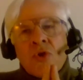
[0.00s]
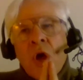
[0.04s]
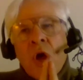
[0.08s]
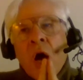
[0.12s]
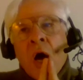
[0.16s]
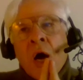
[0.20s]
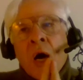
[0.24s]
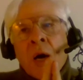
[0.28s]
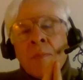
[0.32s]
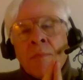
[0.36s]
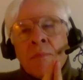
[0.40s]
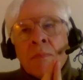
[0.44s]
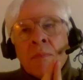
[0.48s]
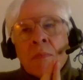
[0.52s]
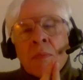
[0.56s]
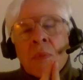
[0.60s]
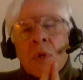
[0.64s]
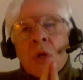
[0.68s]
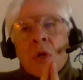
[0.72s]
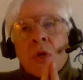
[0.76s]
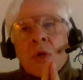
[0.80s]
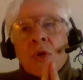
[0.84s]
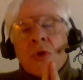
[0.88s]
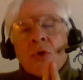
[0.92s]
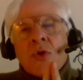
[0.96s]
um,
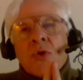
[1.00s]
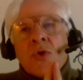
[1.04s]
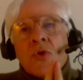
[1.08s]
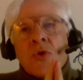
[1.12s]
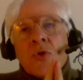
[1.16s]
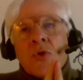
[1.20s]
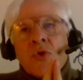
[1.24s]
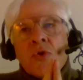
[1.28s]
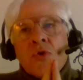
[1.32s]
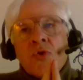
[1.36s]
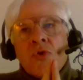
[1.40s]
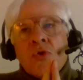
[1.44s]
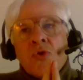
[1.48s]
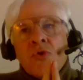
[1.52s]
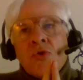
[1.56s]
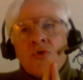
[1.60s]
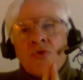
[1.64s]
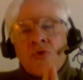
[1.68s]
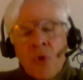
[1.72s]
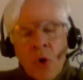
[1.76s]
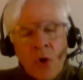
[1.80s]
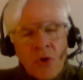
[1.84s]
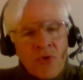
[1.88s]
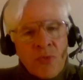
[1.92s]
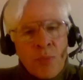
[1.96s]

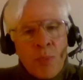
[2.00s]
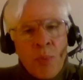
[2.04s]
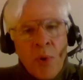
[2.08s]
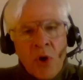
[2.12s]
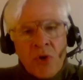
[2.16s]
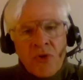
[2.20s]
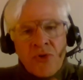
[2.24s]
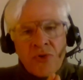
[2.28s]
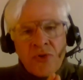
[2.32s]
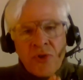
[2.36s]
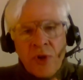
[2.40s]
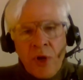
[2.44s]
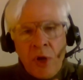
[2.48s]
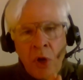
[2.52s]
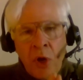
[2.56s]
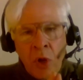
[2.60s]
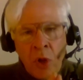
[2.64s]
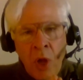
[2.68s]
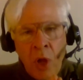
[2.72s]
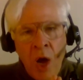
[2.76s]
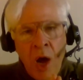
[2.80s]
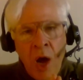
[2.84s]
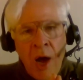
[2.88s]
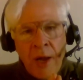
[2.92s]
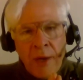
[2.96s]
George Bush did a
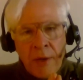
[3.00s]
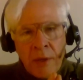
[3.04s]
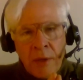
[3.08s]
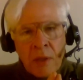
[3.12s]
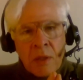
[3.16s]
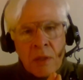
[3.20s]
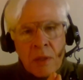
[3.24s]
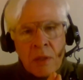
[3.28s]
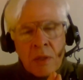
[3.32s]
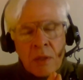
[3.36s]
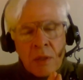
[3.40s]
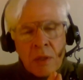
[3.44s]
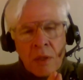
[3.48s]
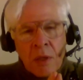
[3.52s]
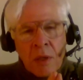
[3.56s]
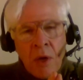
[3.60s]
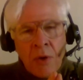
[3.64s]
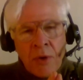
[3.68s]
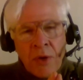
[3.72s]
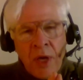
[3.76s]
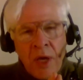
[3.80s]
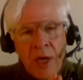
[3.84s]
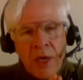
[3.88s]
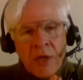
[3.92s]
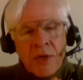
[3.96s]
lot,
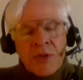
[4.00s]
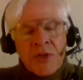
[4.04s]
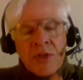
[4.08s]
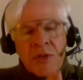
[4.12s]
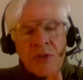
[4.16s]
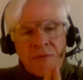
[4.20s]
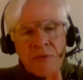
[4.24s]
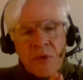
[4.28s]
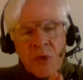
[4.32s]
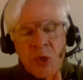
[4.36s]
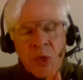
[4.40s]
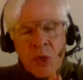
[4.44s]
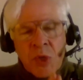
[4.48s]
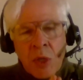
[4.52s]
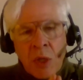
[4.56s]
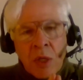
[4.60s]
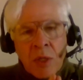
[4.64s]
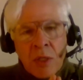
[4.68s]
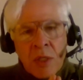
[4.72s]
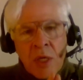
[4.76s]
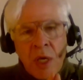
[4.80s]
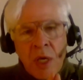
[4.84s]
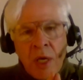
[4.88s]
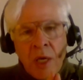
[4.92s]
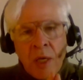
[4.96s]
okay, to
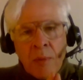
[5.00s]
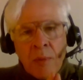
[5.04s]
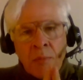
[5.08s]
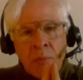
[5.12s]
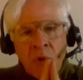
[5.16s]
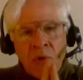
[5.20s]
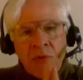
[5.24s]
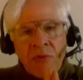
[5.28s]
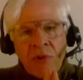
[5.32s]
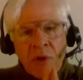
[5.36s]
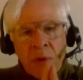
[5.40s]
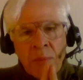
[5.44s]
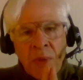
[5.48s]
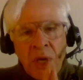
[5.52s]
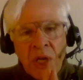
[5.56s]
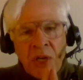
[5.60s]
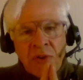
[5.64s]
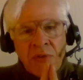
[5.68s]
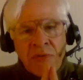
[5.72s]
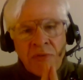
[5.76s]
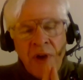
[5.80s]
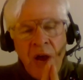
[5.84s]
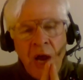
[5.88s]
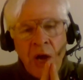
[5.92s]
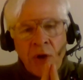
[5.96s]
facilitate moving
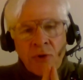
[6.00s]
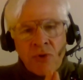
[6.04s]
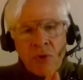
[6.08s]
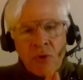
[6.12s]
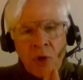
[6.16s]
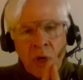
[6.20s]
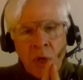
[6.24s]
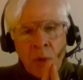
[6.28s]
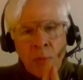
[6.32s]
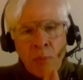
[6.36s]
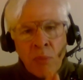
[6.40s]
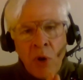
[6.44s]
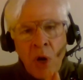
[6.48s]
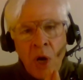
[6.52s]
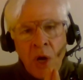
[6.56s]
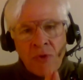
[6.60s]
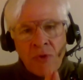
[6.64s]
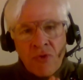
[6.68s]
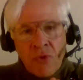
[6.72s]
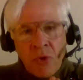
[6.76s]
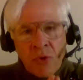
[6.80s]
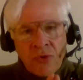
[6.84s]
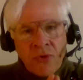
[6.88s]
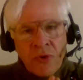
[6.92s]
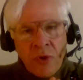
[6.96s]
manufacturing
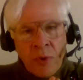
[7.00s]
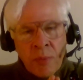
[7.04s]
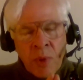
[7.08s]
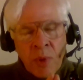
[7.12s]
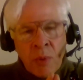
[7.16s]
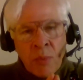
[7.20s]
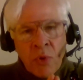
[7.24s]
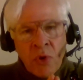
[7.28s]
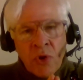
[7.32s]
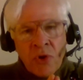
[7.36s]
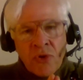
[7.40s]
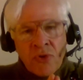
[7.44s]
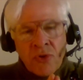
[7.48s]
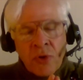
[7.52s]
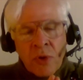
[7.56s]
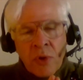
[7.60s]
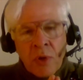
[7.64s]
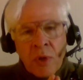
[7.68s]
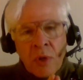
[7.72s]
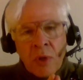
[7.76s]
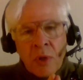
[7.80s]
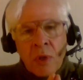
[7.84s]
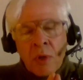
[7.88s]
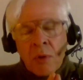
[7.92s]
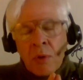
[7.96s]
abroad. George W. Bush,
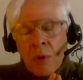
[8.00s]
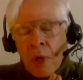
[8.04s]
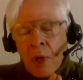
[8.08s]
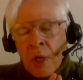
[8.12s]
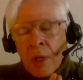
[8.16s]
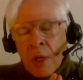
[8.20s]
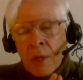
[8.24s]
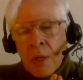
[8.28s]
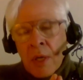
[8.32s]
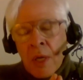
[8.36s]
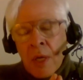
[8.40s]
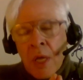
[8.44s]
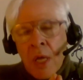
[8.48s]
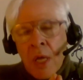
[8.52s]
right?